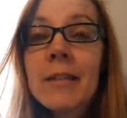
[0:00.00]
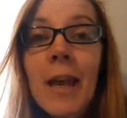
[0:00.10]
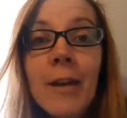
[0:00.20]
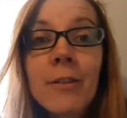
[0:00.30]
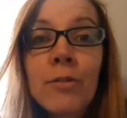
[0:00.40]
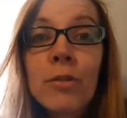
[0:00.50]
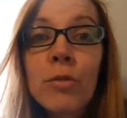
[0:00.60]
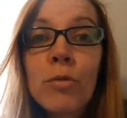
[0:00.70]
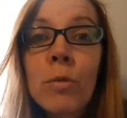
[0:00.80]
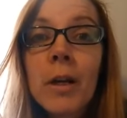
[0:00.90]
He's got to do
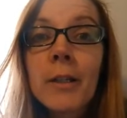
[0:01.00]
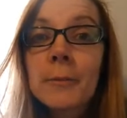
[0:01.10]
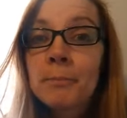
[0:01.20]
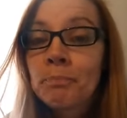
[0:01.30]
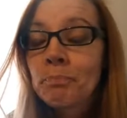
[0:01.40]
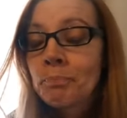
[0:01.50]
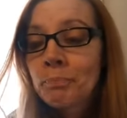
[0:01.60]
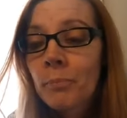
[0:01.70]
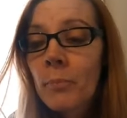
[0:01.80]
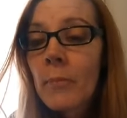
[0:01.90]
schoolwork.
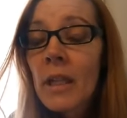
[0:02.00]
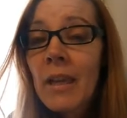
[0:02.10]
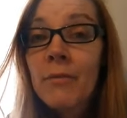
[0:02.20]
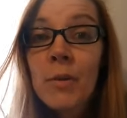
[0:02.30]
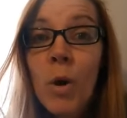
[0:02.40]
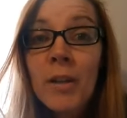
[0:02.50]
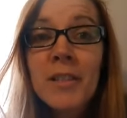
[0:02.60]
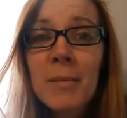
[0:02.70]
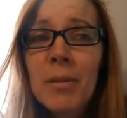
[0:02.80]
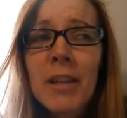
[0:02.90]
If he
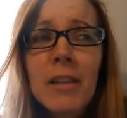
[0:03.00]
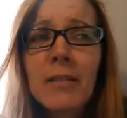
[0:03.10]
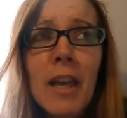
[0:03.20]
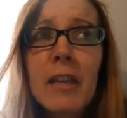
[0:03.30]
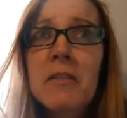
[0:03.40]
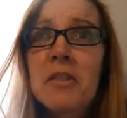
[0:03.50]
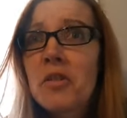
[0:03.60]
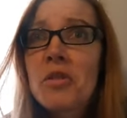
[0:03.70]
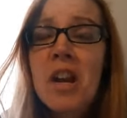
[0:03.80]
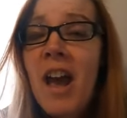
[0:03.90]
wants to play like
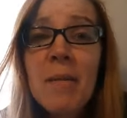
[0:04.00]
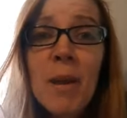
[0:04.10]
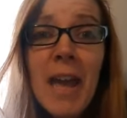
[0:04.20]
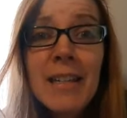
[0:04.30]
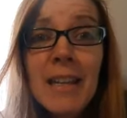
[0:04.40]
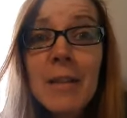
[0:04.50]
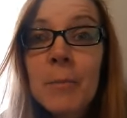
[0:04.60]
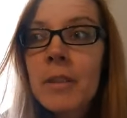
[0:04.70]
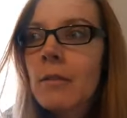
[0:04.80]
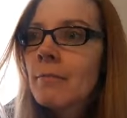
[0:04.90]
certain iPad
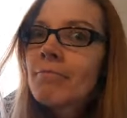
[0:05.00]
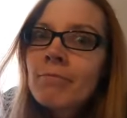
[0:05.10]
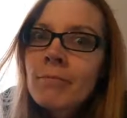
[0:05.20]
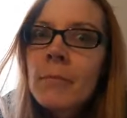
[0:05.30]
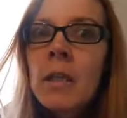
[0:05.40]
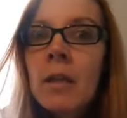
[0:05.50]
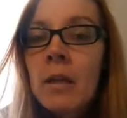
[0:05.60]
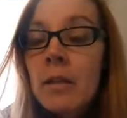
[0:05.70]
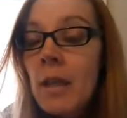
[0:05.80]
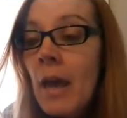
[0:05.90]
games,
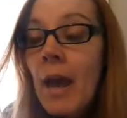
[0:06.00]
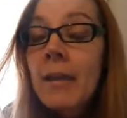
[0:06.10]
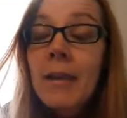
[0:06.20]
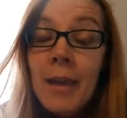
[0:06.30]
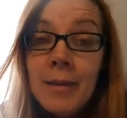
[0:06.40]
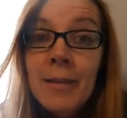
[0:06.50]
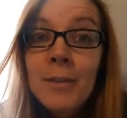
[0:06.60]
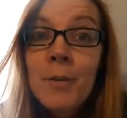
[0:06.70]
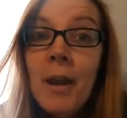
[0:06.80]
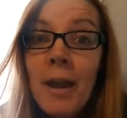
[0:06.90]
yeah, I get
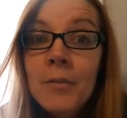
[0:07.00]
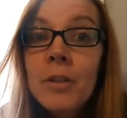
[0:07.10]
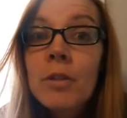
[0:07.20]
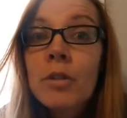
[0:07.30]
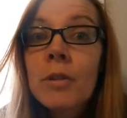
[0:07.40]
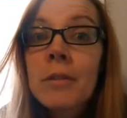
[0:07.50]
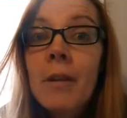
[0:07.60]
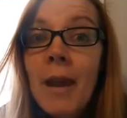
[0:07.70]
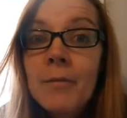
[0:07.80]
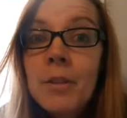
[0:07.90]
it. You have to do your chores and
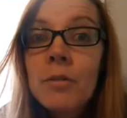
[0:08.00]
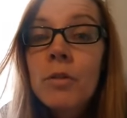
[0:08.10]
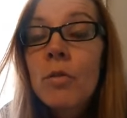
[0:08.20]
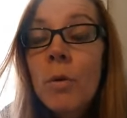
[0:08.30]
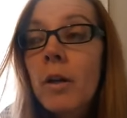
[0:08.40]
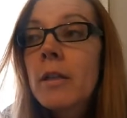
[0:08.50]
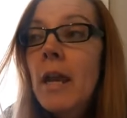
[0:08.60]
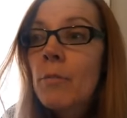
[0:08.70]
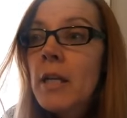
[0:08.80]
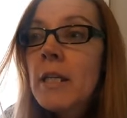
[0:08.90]
you have to do schoolwork.
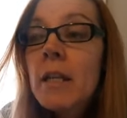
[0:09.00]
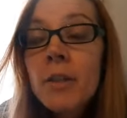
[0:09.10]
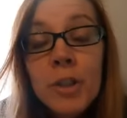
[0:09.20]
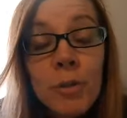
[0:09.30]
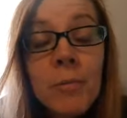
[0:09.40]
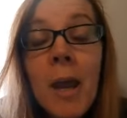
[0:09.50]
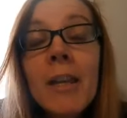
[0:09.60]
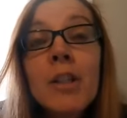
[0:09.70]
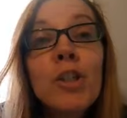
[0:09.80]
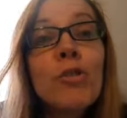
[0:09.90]
Now, when he does scream,
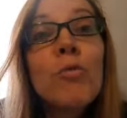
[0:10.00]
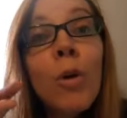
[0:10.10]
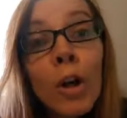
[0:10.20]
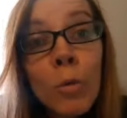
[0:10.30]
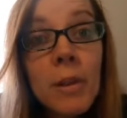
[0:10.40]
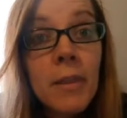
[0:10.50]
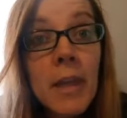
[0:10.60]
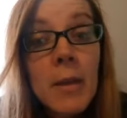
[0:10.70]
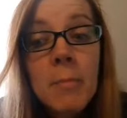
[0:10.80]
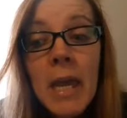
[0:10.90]
I do work with
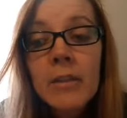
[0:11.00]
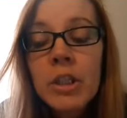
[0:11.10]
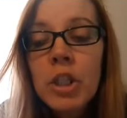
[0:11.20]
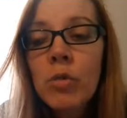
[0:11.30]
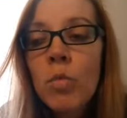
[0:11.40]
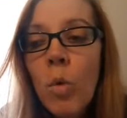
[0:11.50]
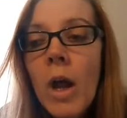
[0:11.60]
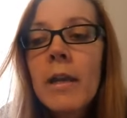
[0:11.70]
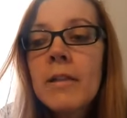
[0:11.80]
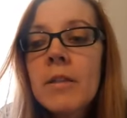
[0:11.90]
him as to
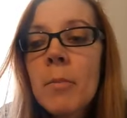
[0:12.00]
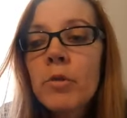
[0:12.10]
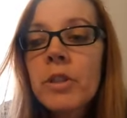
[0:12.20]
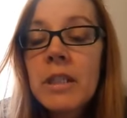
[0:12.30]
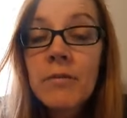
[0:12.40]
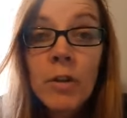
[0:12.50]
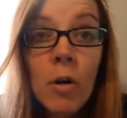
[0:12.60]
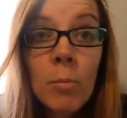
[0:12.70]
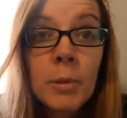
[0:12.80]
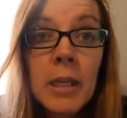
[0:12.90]
what is the most
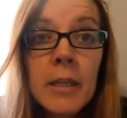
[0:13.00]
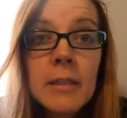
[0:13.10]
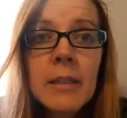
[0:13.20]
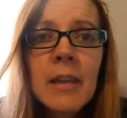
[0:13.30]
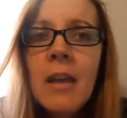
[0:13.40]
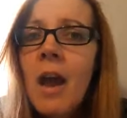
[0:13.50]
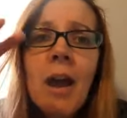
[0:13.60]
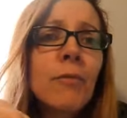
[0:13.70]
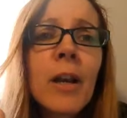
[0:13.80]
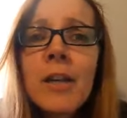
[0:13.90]
difficult because
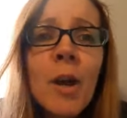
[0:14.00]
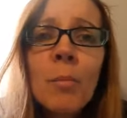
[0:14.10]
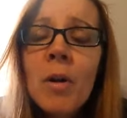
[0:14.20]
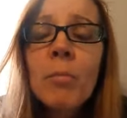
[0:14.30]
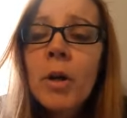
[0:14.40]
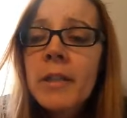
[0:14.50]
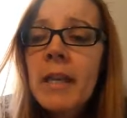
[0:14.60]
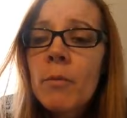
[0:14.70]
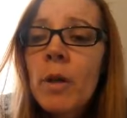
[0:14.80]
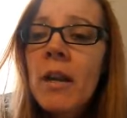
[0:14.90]
I've read a number of
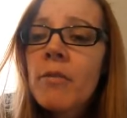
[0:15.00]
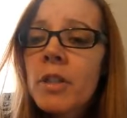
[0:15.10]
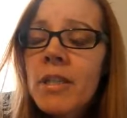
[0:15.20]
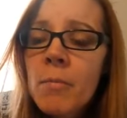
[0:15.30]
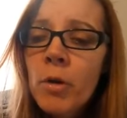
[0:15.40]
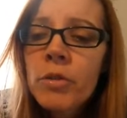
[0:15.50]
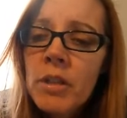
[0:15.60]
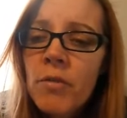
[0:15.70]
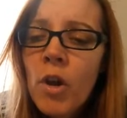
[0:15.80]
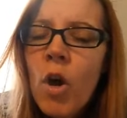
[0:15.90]
books and whatever is the most
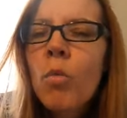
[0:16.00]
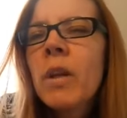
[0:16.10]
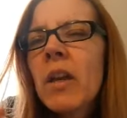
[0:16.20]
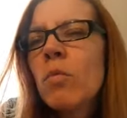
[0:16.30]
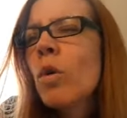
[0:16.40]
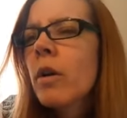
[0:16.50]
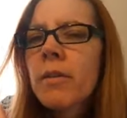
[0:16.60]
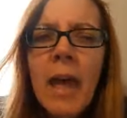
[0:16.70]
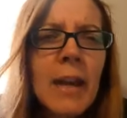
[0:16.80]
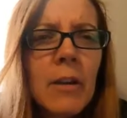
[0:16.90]
difficult, we can
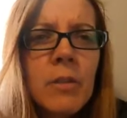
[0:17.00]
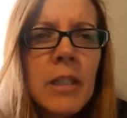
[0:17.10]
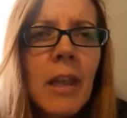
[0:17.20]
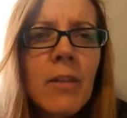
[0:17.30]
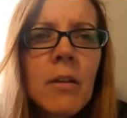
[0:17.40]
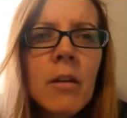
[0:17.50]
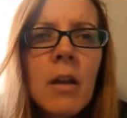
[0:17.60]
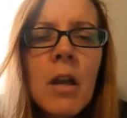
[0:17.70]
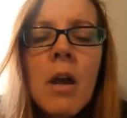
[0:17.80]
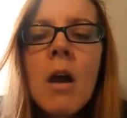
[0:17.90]
work that out together.
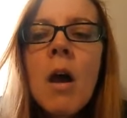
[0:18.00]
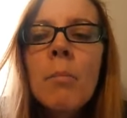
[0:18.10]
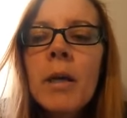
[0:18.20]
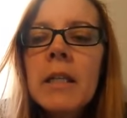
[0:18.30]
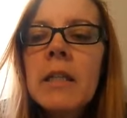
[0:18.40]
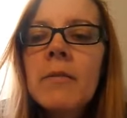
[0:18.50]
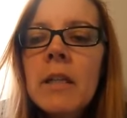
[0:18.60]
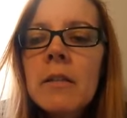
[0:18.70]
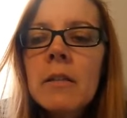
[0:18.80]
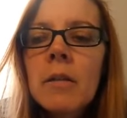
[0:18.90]
But
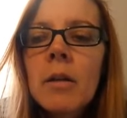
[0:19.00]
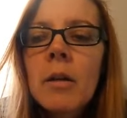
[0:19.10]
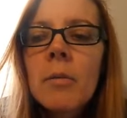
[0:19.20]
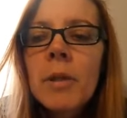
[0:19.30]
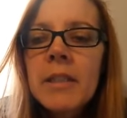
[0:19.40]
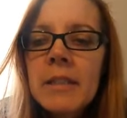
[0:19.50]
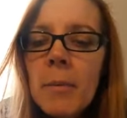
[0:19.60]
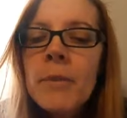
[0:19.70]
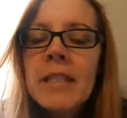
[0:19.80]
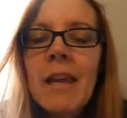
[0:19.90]
even, but
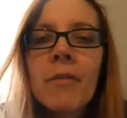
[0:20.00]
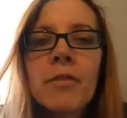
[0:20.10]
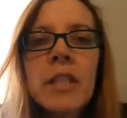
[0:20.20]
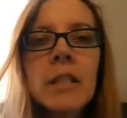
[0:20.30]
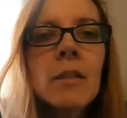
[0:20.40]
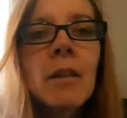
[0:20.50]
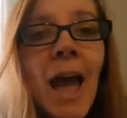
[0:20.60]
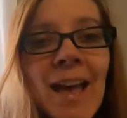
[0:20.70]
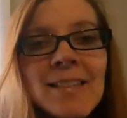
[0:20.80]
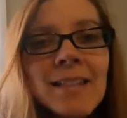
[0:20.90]
some stuff still
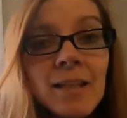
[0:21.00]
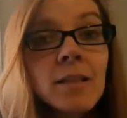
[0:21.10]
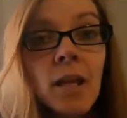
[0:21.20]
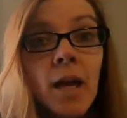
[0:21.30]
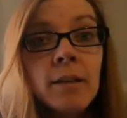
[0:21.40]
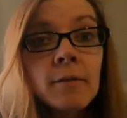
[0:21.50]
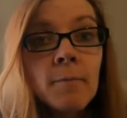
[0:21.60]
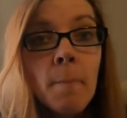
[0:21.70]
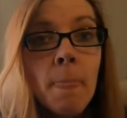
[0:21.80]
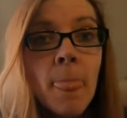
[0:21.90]
has to get done.
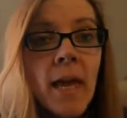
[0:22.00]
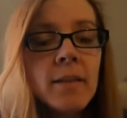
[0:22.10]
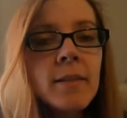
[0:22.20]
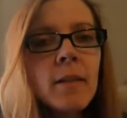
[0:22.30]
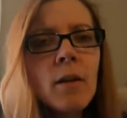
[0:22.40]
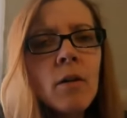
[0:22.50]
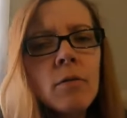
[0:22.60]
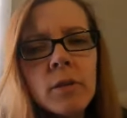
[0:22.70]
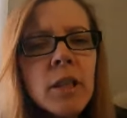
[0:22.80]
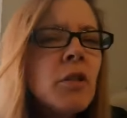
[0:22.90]
And
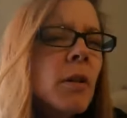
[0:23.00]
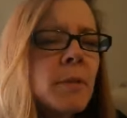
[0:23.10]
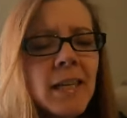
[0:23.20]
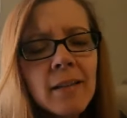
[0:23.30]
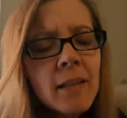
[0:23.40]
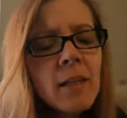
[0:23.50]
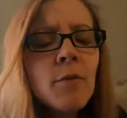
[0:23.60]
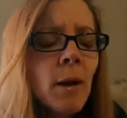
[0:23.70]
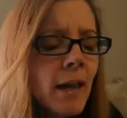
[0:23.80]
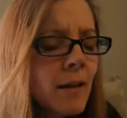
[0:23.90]
so, you know what I'm saying? Like,
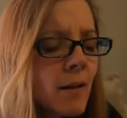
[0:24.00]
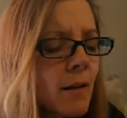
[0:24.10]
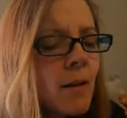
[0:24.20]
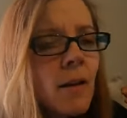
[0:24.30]
either way,